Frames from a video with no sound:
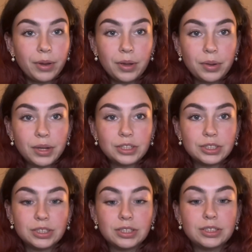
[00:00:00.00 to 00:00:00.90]
which
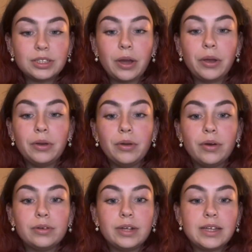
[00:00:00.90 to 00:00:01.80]
is just so
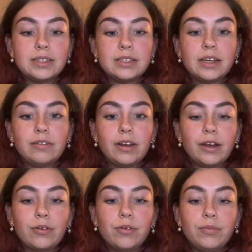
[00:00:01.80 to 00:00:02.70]
not necessary. I
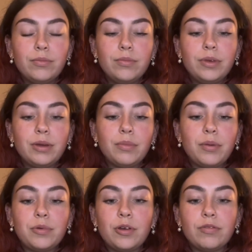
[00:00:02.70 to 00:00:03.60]
got me and my
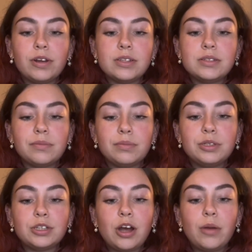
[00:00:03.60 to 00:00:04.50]
boyfriend some
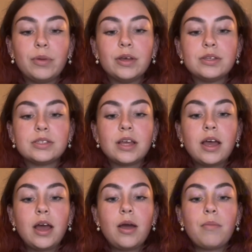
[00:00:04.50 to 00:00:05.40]
pajamas,
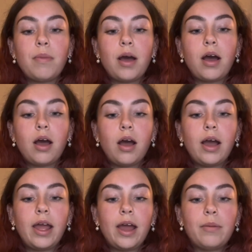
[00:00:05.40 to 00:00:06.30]
but
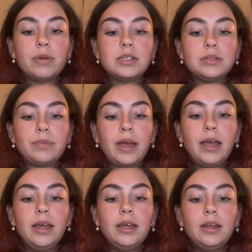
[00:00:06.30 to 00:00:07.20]
I am
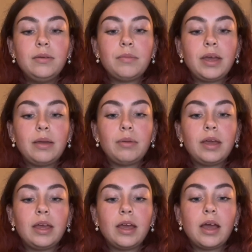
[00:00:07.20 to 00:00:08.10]
debating
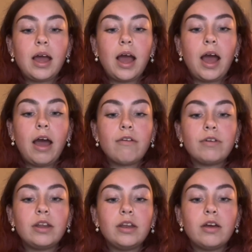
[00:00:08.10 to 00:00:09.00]
maybe
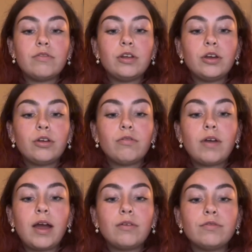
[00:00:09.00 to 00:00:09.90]
having another look
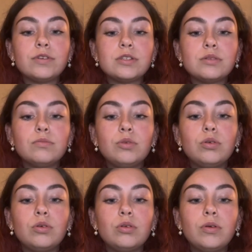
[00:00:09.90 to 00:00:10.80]
around for some
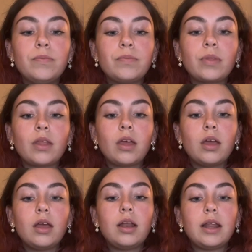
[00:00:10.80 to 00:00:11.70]
more
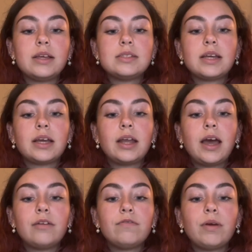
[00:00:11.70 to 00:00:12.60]
like
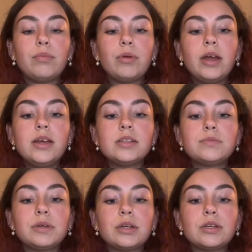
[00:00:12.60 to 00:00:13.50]
secondhand fabrics,
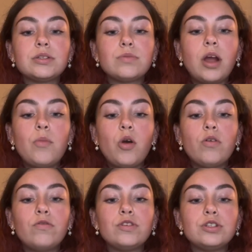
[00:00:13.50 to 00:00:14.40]
because where I'm
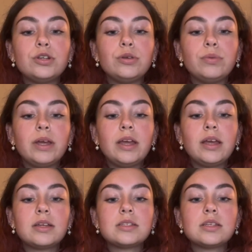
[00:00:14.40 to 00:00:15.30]
off for 2
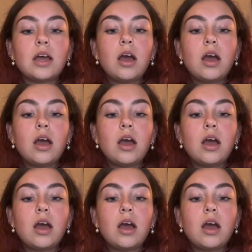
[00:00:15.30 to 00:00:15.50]
weeks,